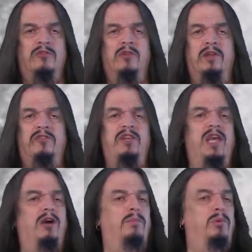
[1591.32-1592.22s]
So let's
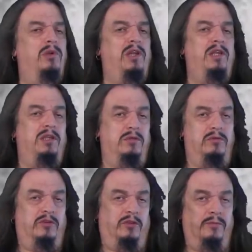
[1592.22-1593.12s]
see how poorly
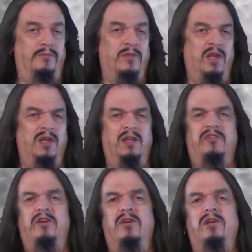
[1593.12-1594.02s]
you do.
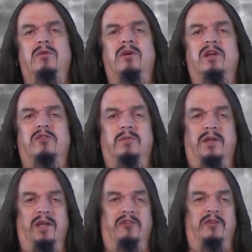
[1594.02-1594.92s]
Let's hear your
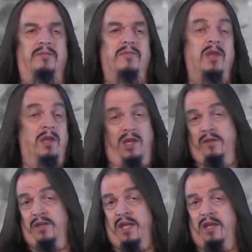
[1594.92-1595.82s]
explanation.
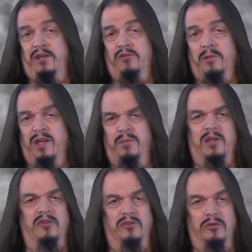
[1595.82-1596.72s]
And if you can't explain it
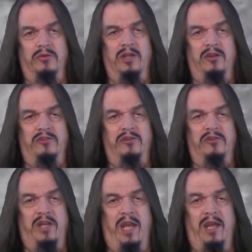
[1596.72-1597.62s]
because no
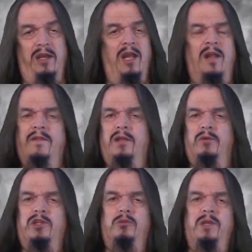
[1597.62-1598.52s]
creationist can,
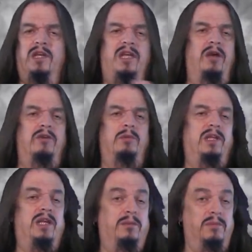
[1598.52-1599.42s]
then will you be
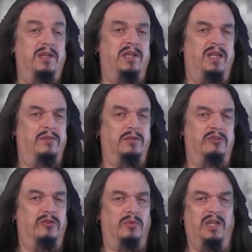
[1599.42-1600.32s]
accountable and admit that
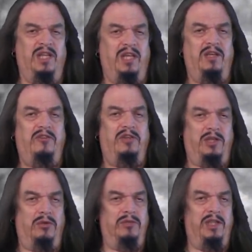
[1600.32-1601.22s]
evolution really is
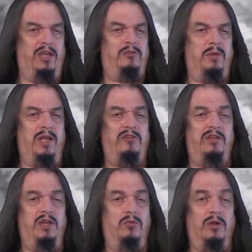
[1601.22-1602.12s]
the only
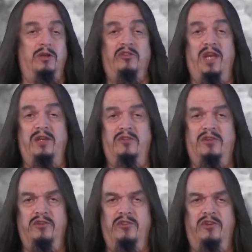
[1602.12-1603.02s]
explanation that works and
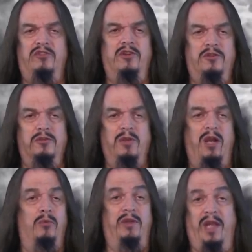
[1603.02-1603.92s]
is consistent
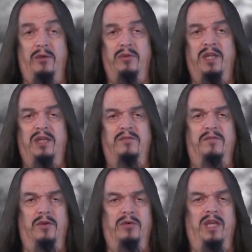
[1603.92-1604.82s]
throughout without need
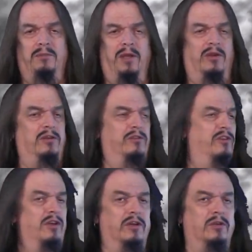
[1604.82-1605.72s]
of evoking
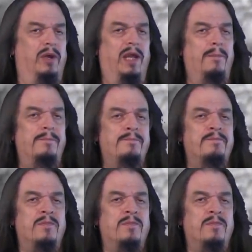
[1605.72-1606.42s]
miracles along the way?